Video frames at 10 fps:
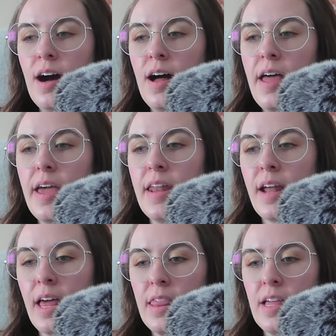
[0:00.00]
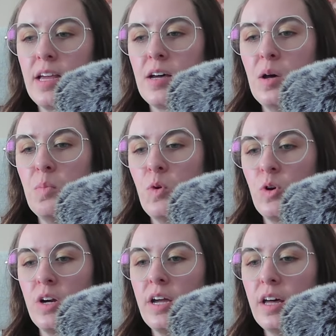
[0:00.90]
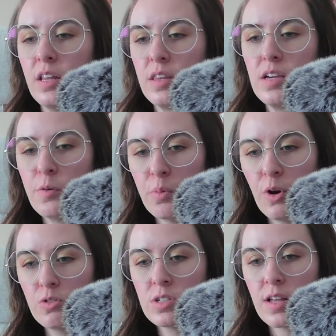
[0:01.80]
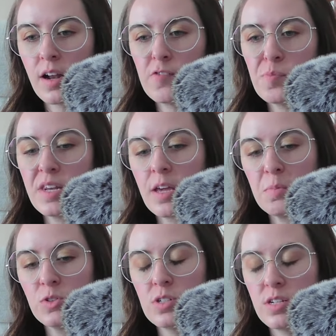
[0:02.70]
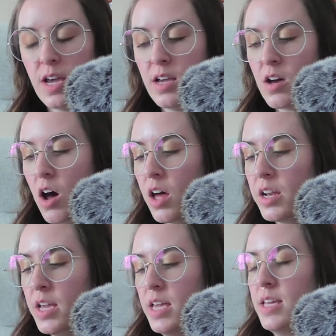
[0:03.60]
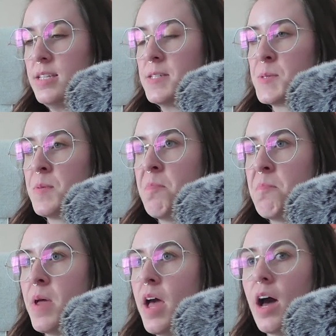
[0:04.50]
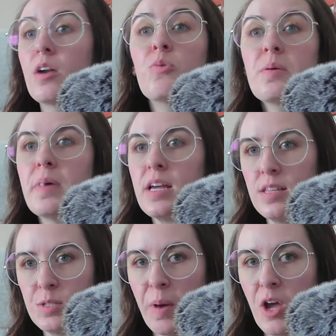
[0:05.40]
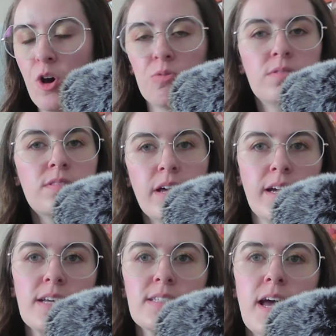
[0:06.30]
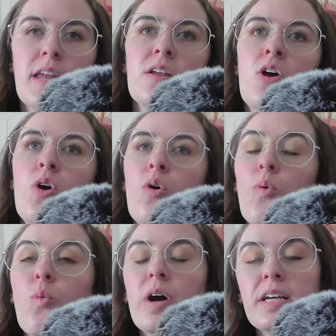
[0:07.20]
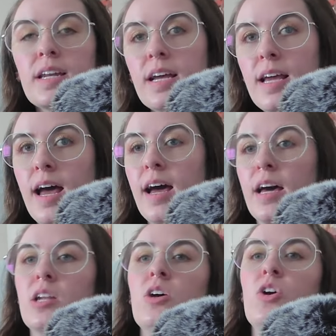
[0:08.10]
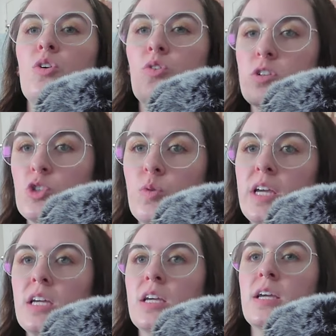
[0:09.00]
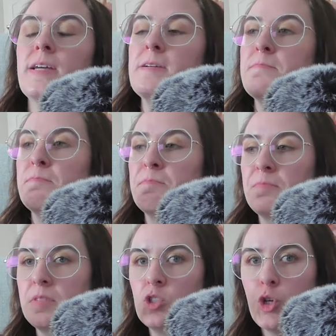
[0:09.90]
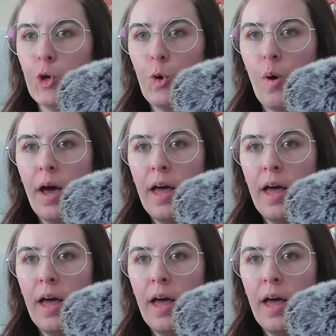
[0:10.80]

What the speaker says: And I think a more healthy approach that I've been able to take on is, how do I make this my own? Like I said, what can I add or tweak to